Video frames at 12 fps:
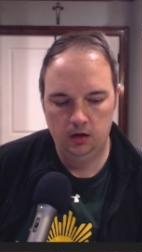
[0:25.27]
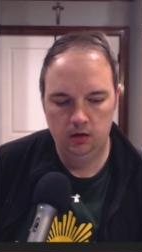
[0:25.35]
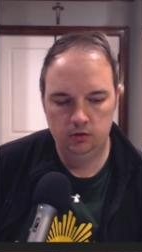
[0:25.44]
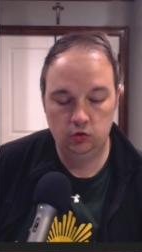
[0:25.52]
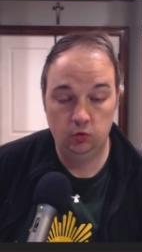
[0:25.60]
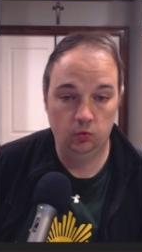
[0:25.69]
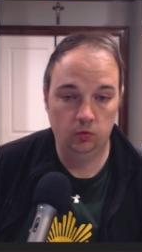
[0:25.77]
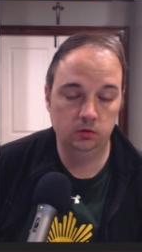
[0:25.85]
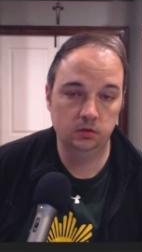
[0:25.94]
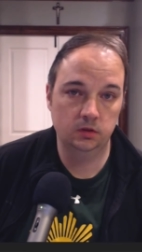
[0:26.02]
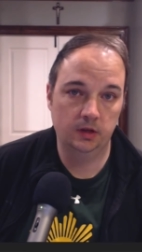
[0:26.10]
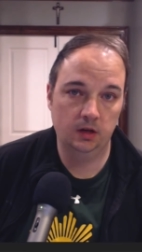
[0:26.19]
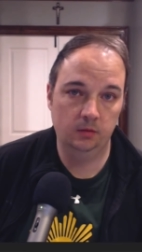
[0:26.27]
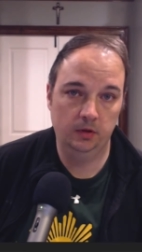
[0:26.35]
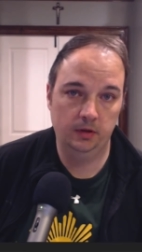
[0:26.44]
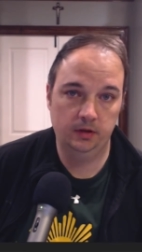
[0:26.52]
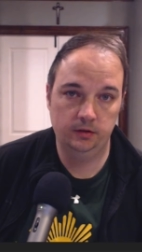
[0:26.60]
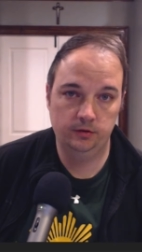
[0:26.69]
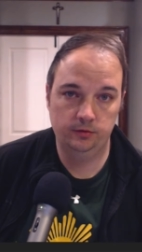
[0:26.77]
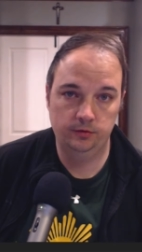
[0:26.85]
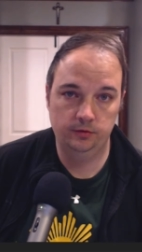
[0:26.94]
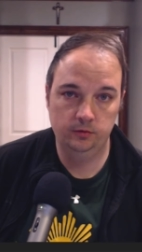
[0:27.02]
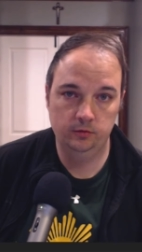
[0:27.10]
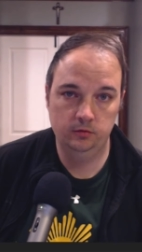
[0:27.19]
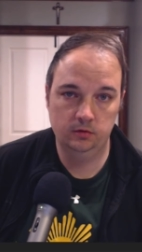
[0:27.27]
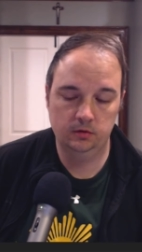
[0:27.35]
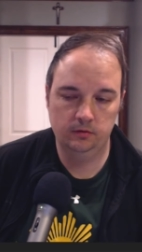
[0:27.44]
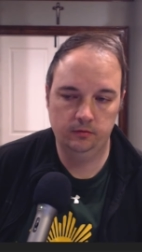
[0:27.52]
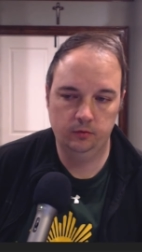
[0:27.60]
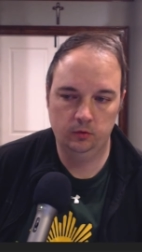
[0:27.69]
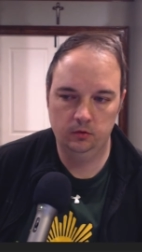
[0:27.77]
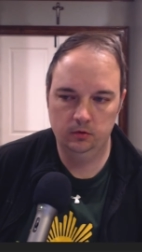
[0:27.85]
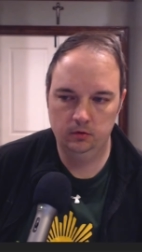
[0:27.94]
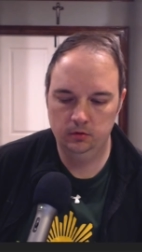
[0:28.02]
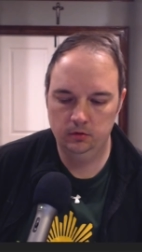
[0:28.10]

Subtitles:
tools that I plan to use for